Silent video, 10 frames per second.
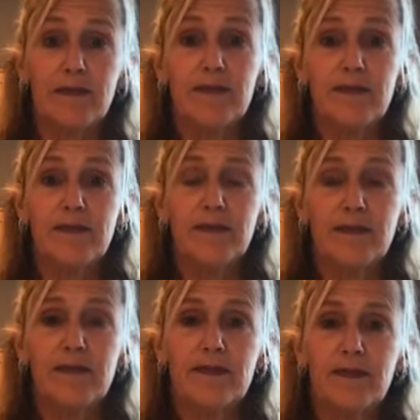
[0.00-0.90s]

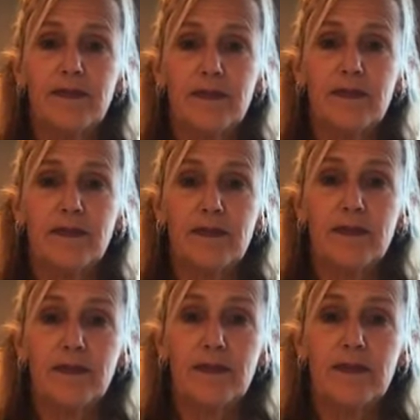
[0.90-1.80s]

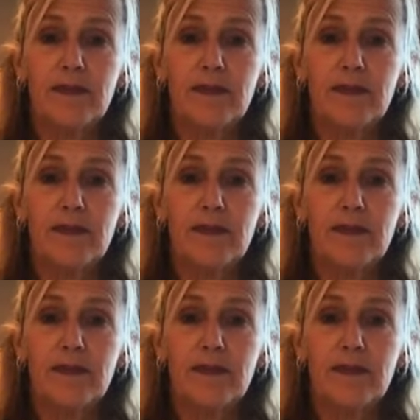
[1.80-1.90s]
[no speech]